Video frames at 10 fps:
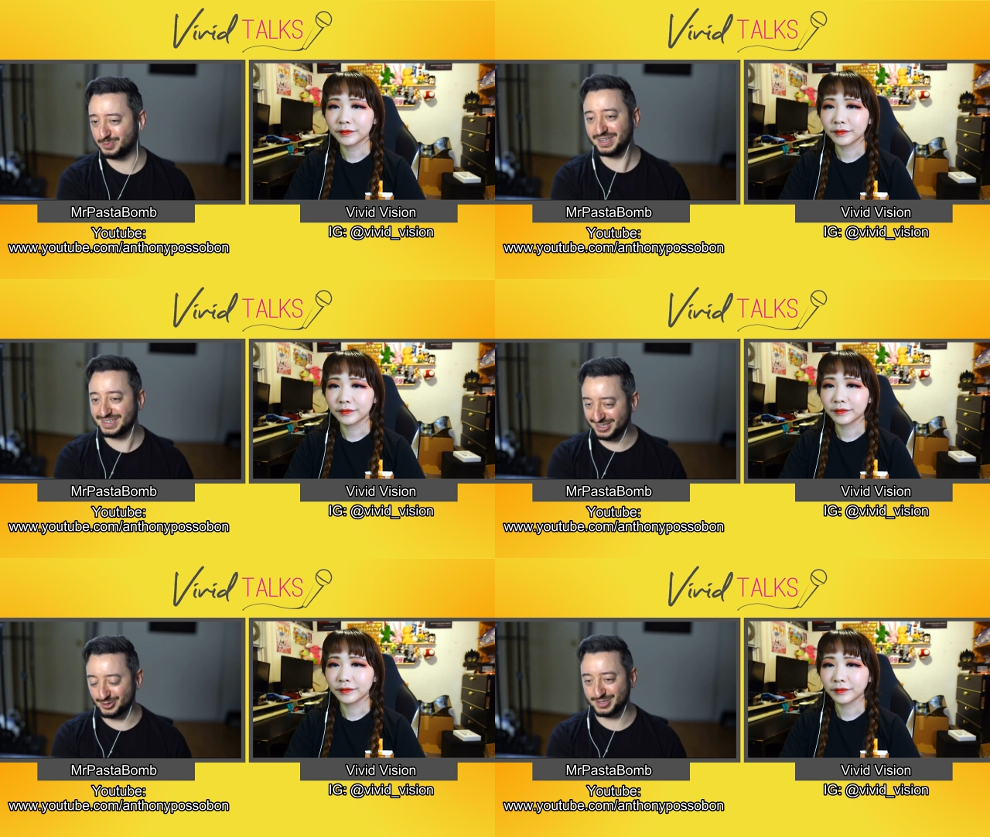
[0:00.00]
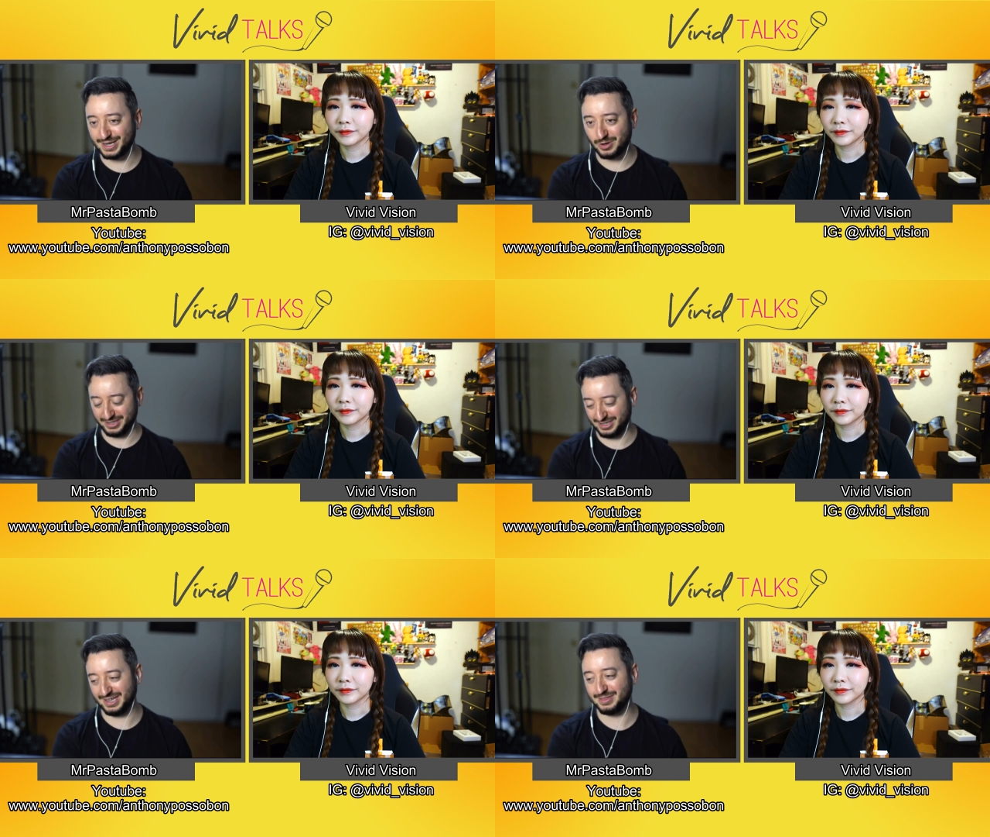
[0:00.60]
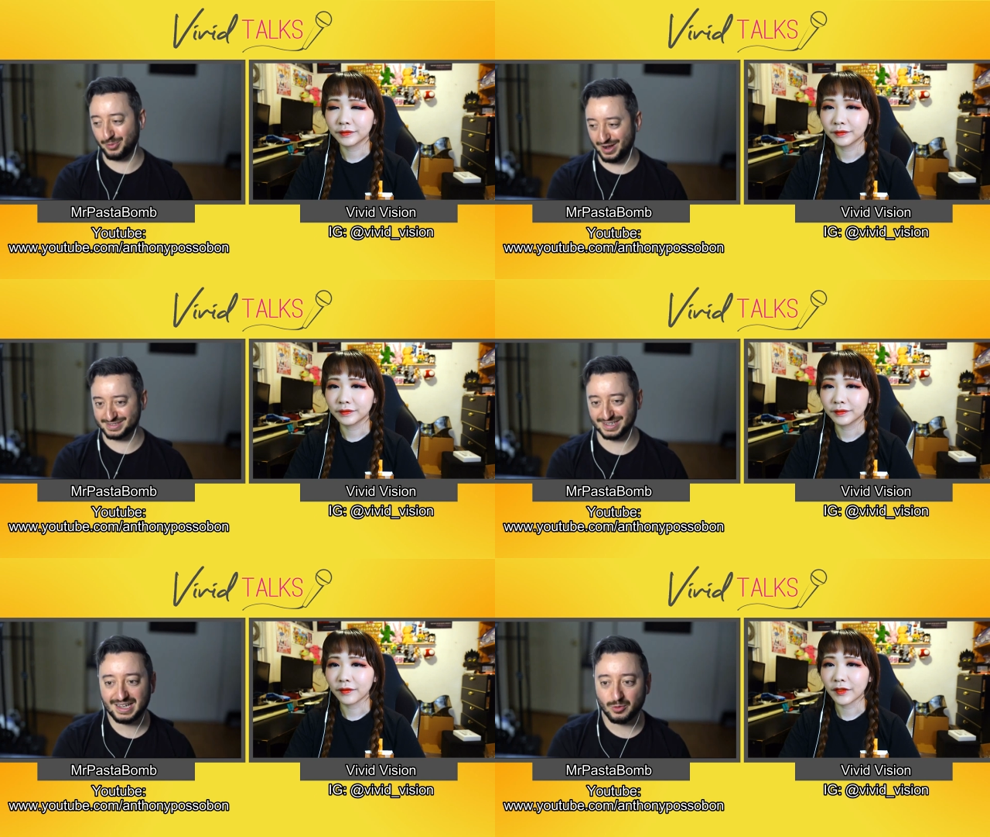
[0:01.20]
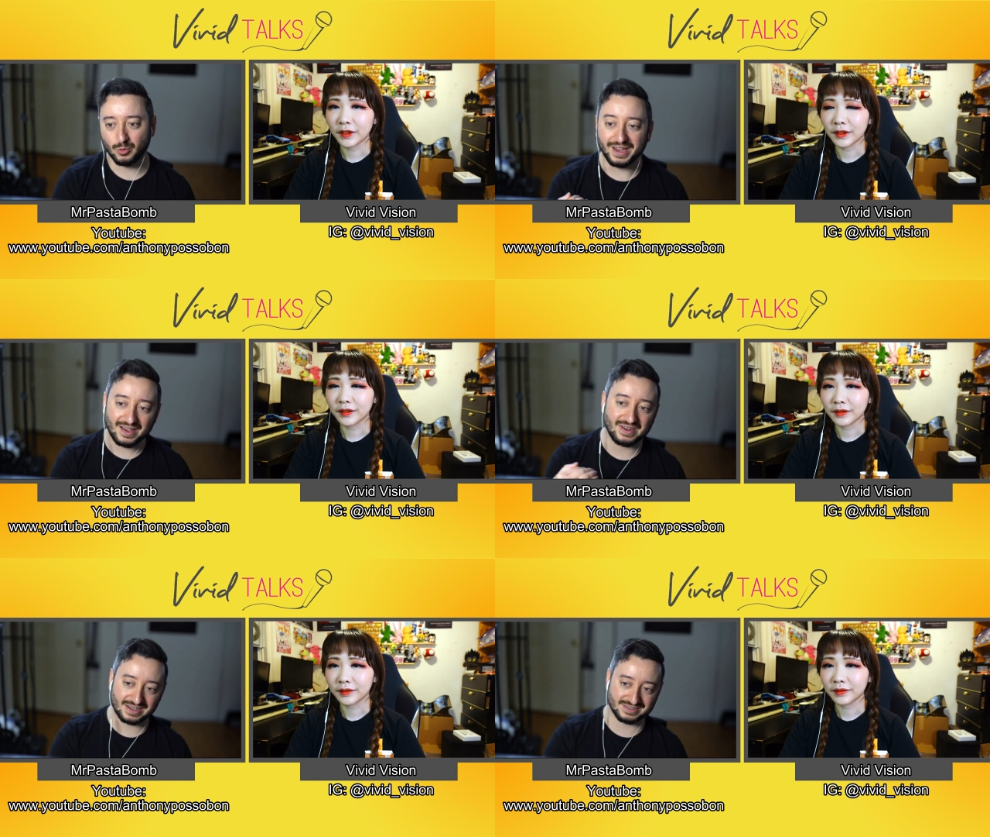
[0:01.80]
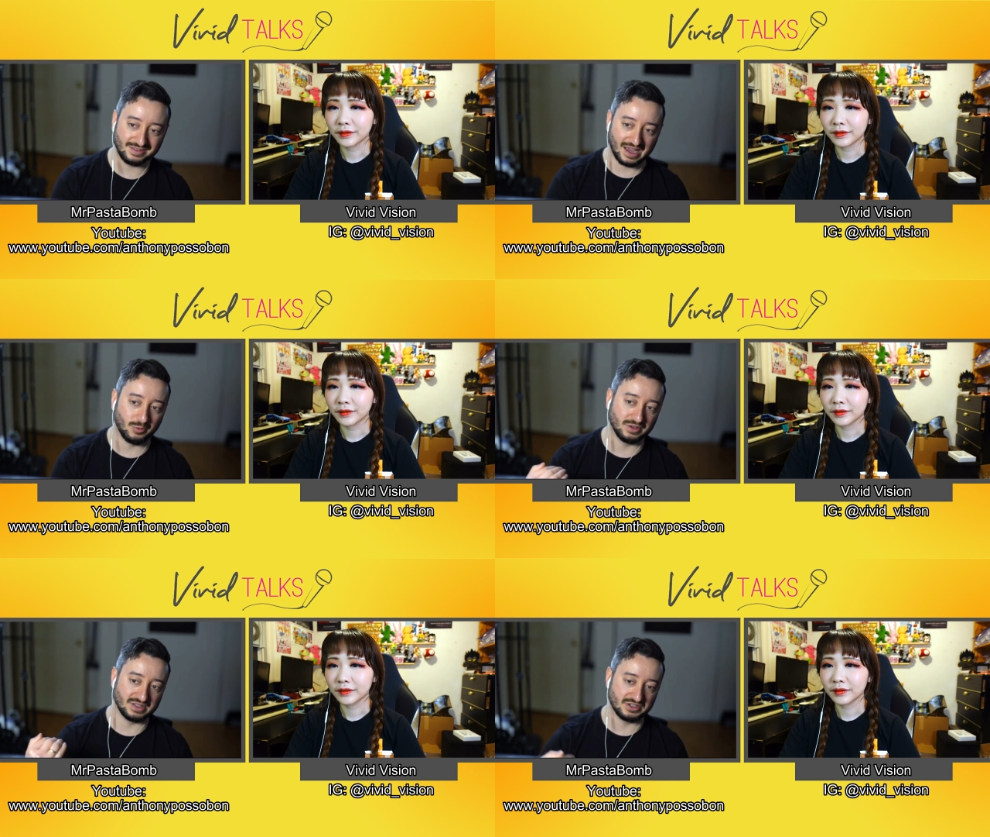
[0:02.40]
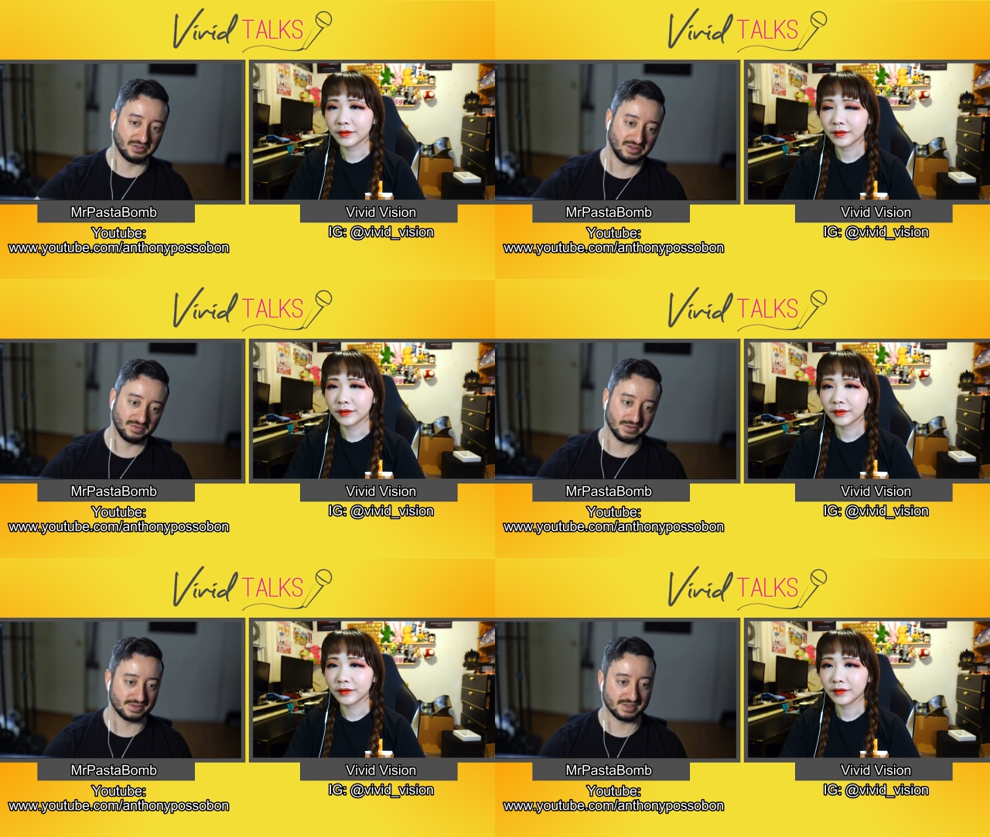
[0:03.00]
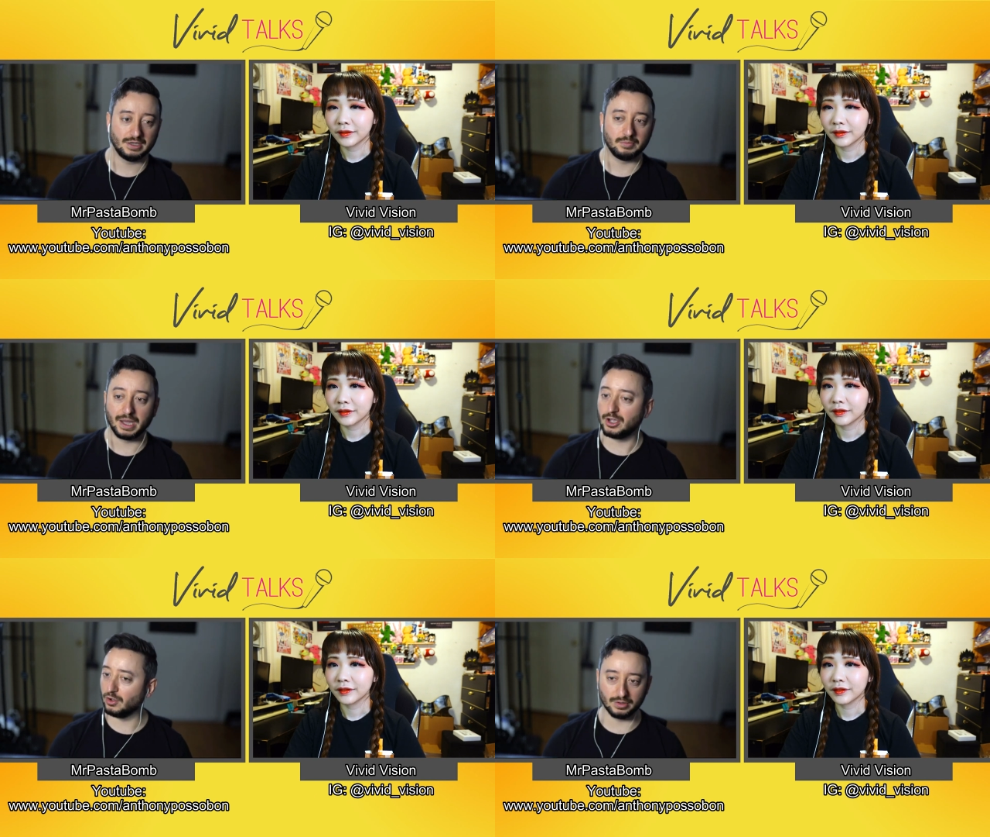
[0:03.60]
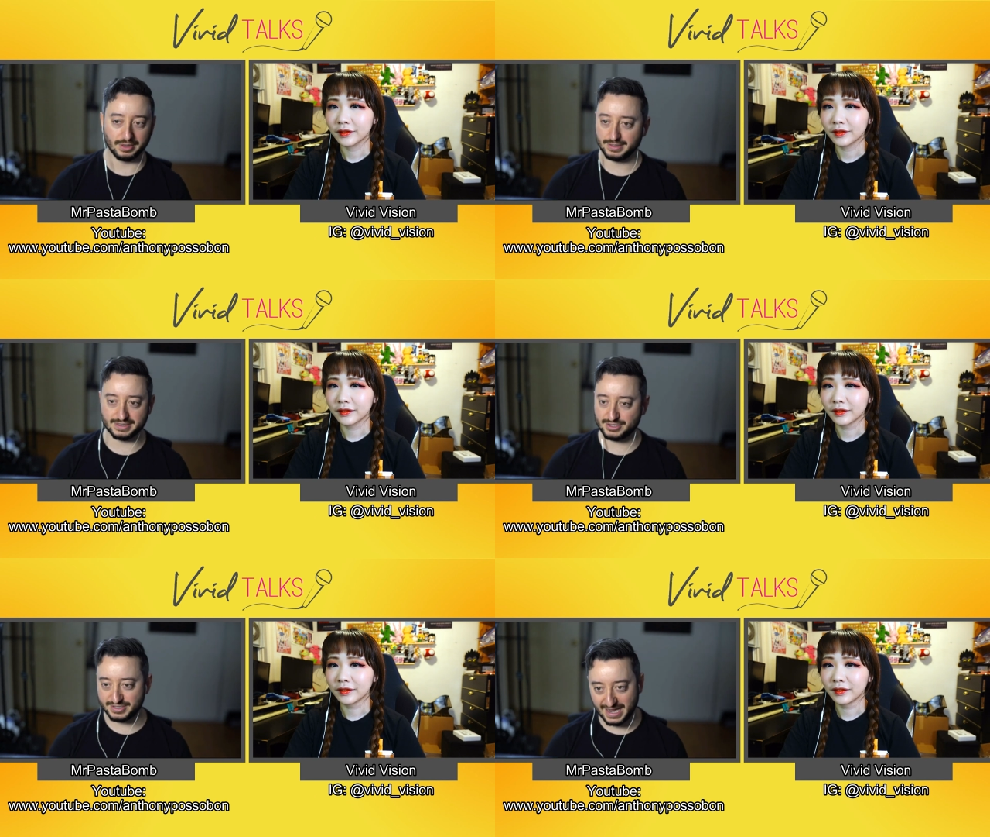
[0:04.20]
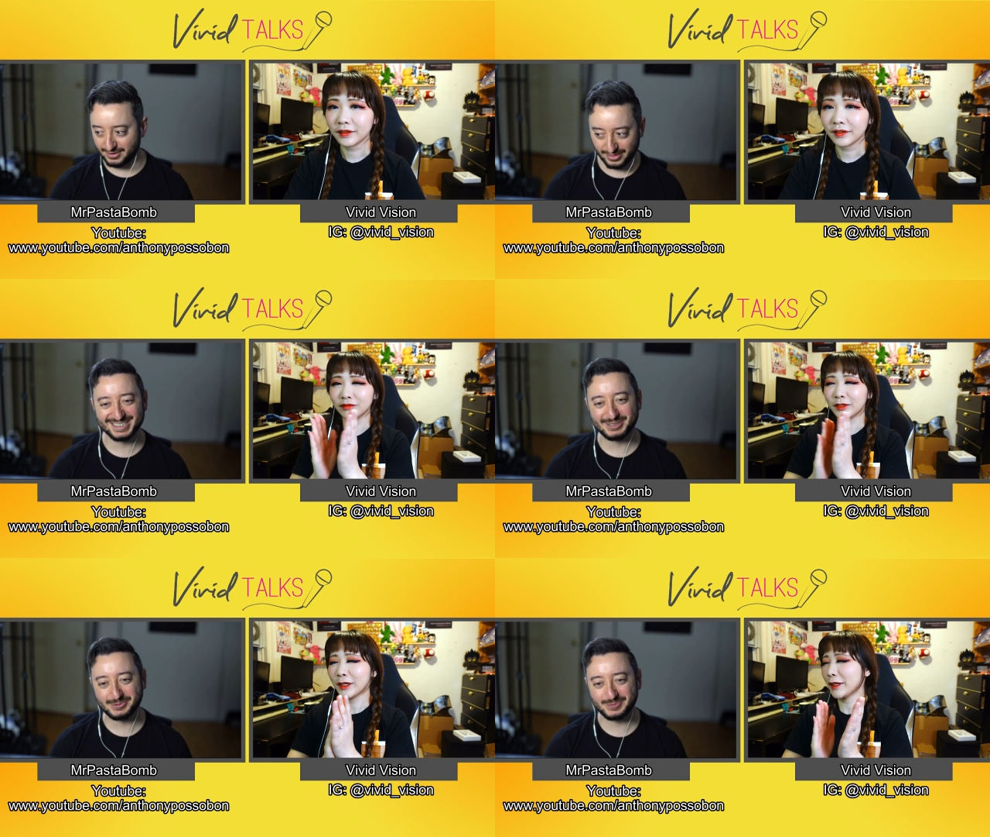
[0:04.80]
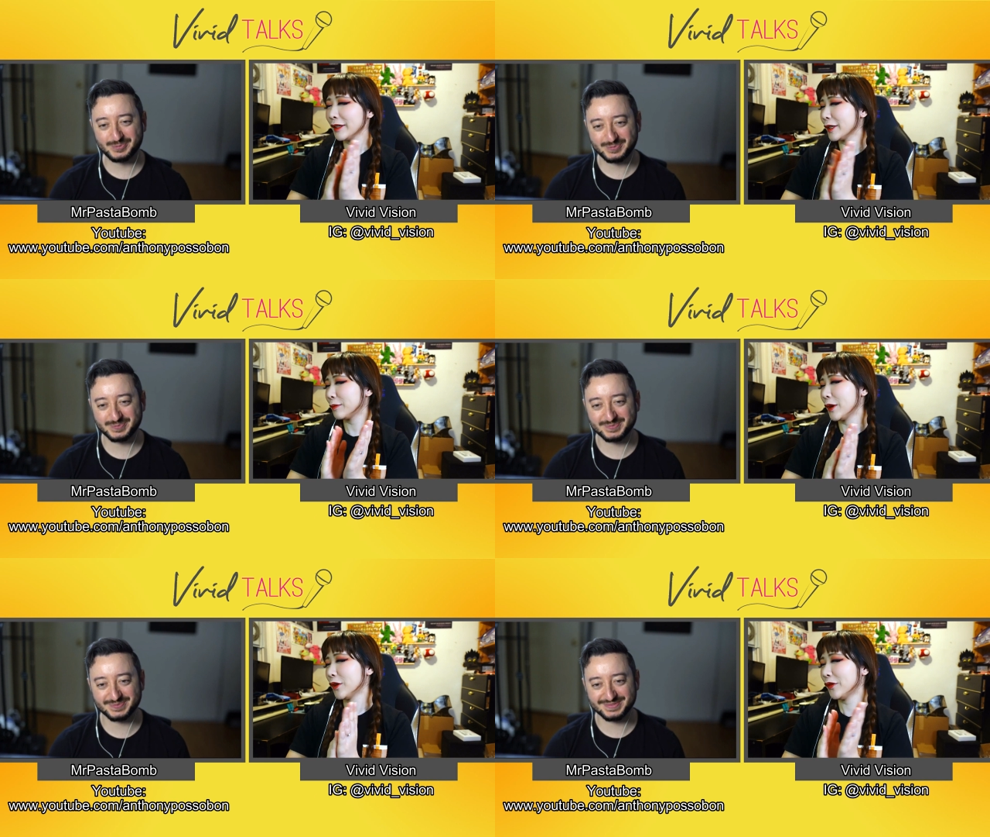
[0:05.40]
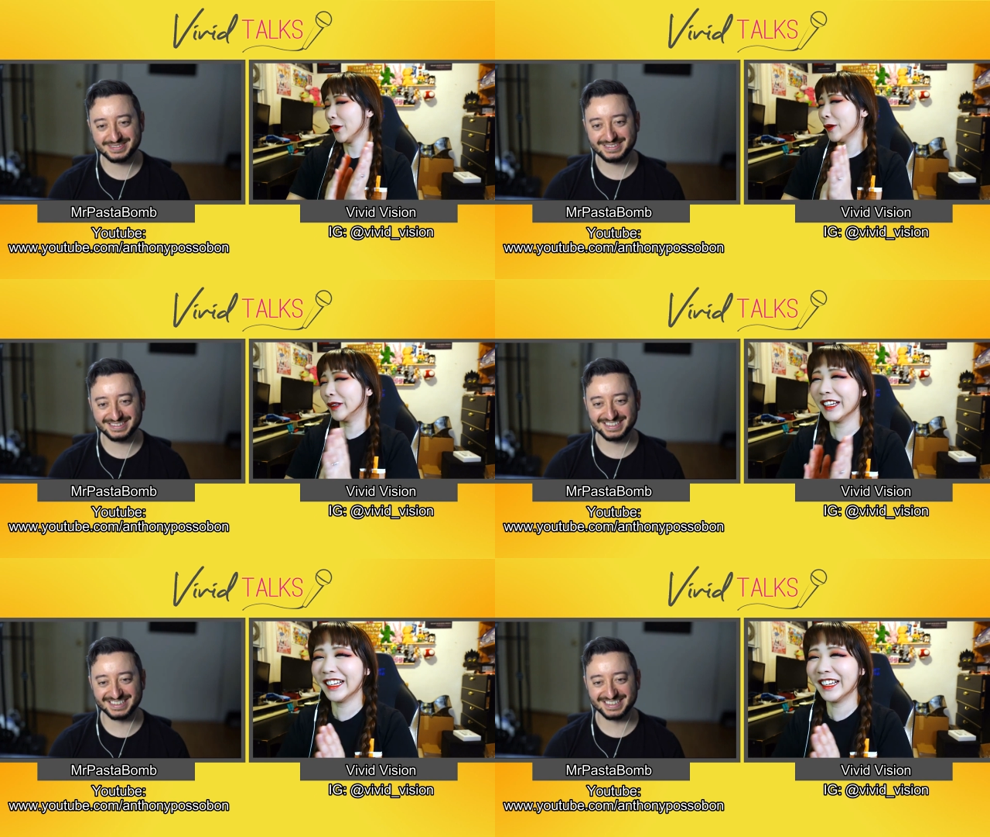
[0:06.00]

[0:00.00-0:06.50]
Speaker 1: be entertained while in the process. We have not seen that with digital influencing. My goal is to tackle that. That's
Speaker 2: beautiful.